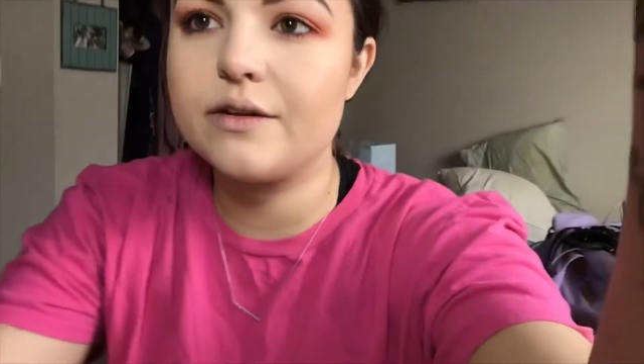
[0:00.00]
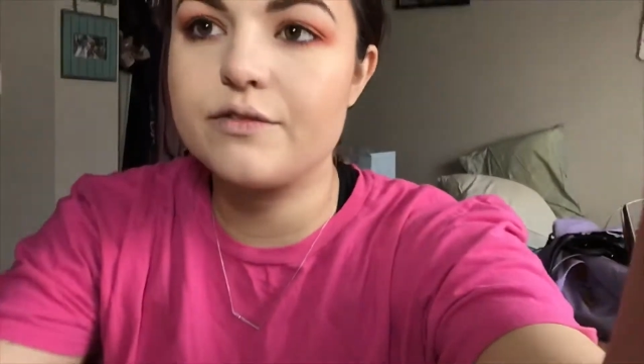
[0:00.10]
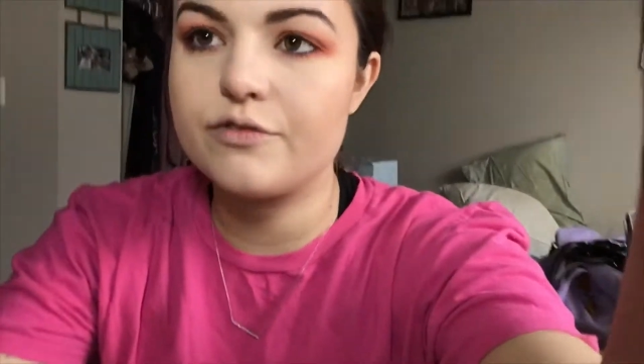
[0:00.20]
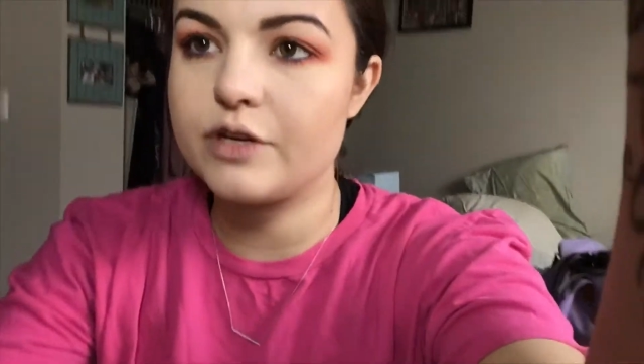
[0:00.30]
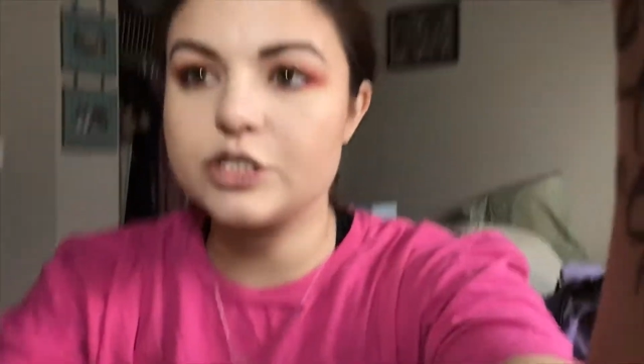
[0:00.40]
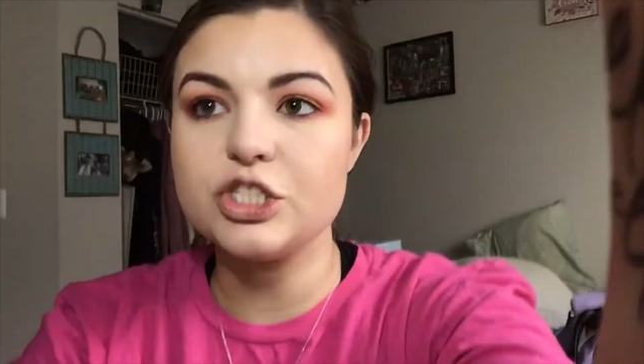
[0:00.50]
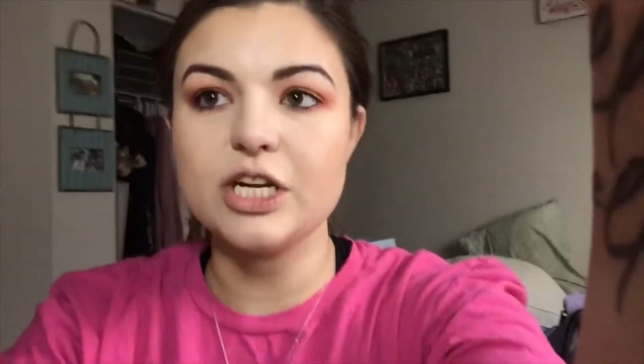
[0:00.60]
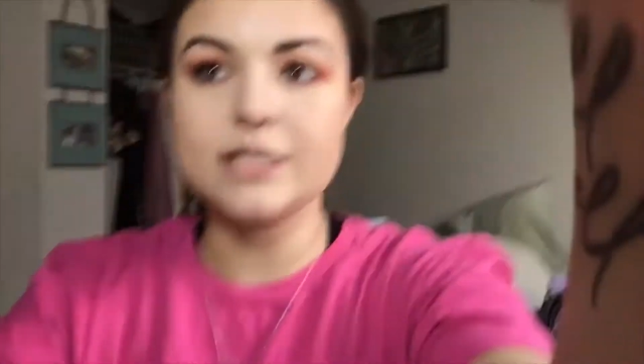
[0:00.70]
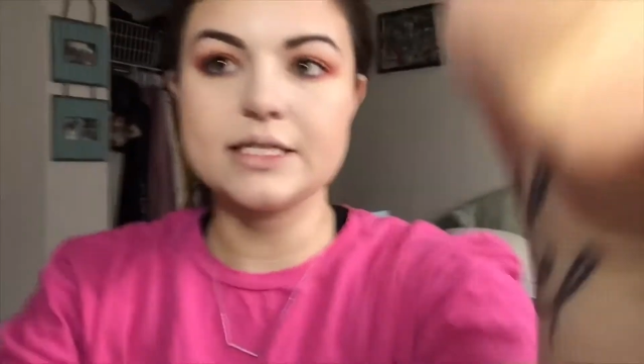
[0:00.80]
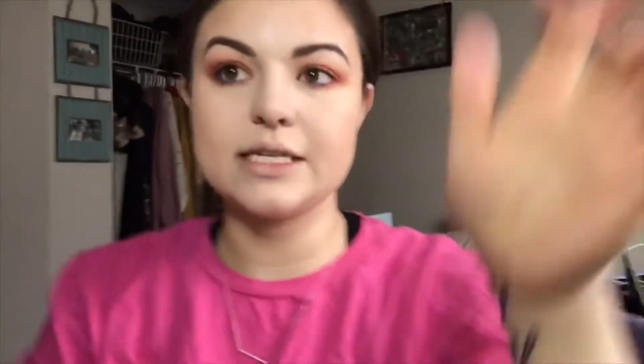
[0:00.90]
of
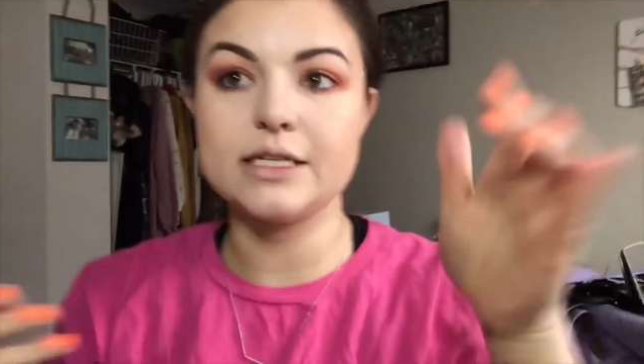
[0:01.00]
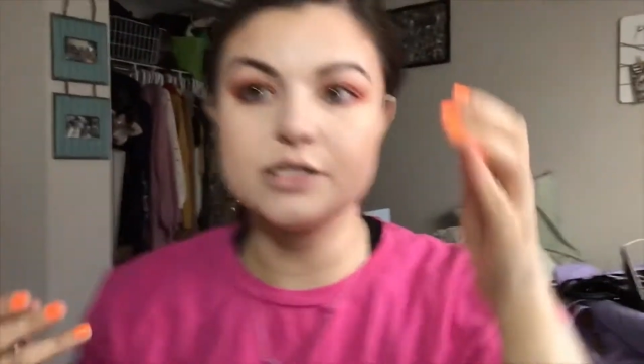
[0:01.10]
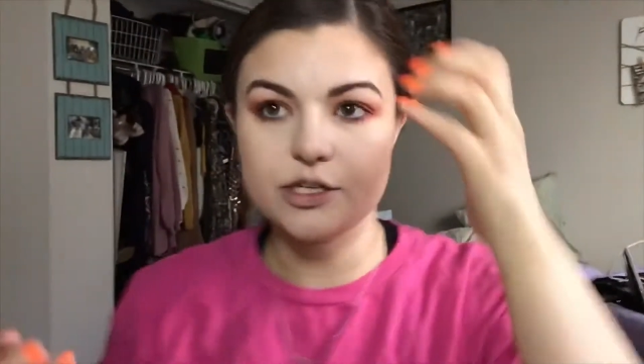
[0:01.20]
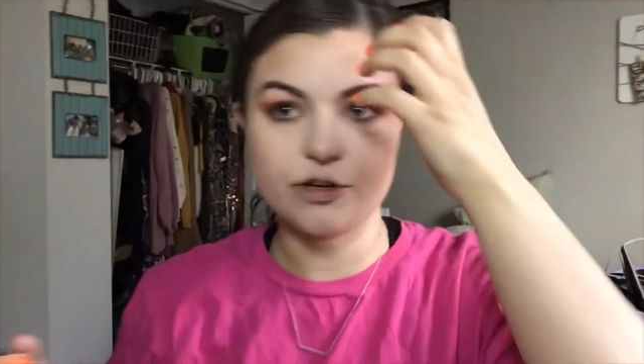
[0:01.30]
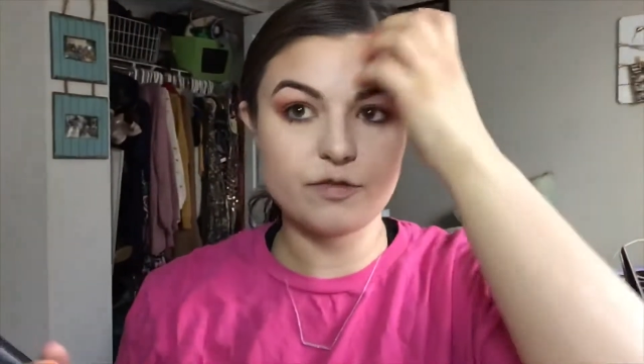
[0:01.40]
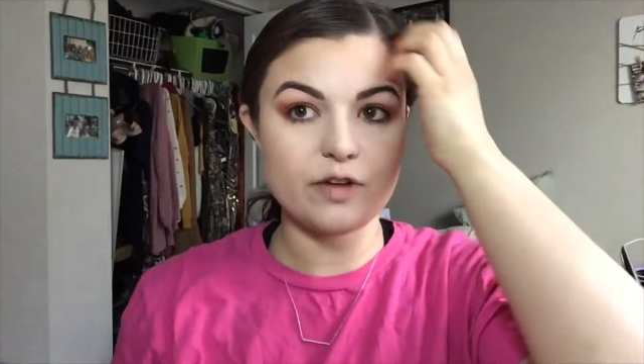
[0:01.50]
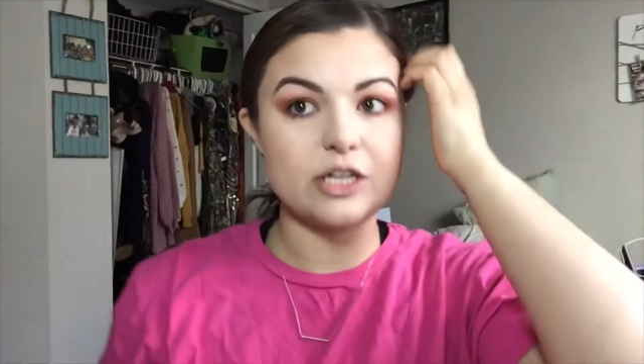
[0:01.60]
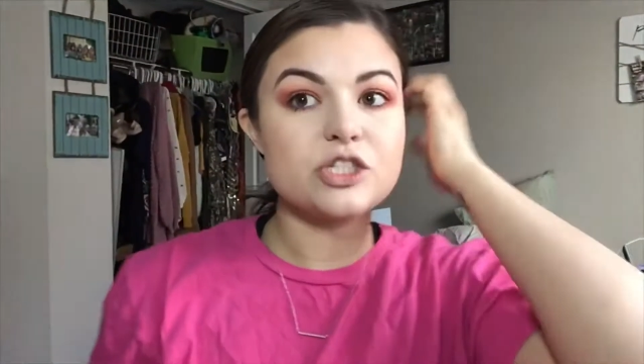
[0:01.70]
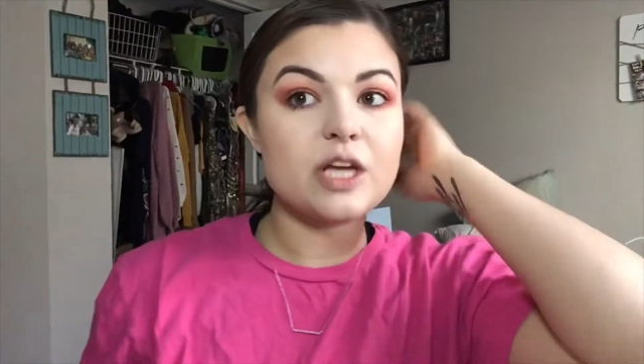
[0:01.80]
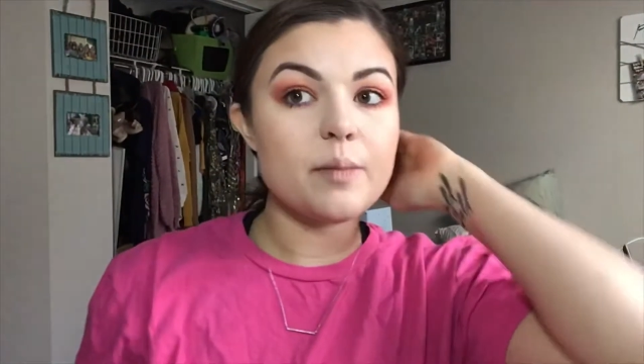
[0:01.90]
adjust it to your
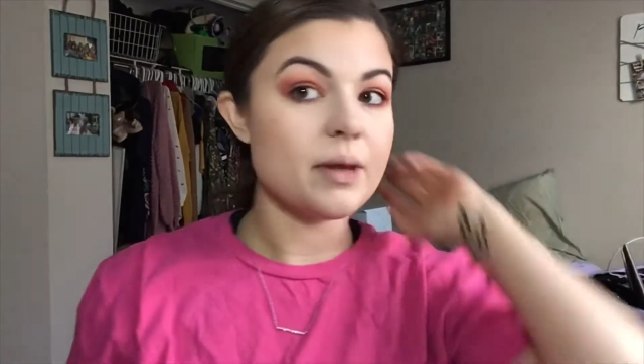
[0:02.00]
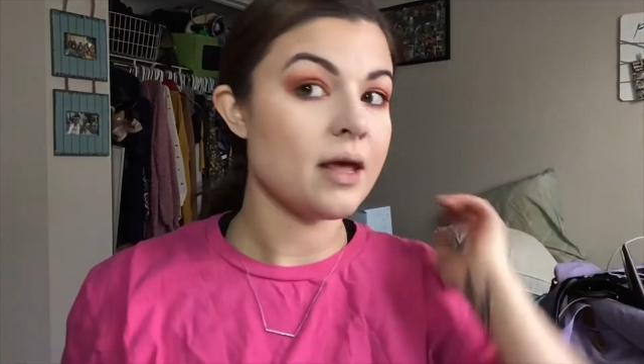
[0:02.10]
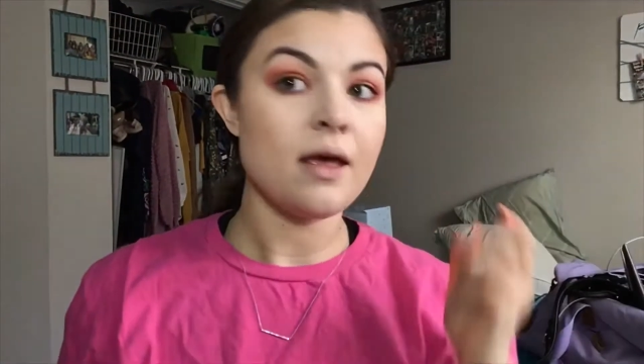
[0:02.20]
face shape.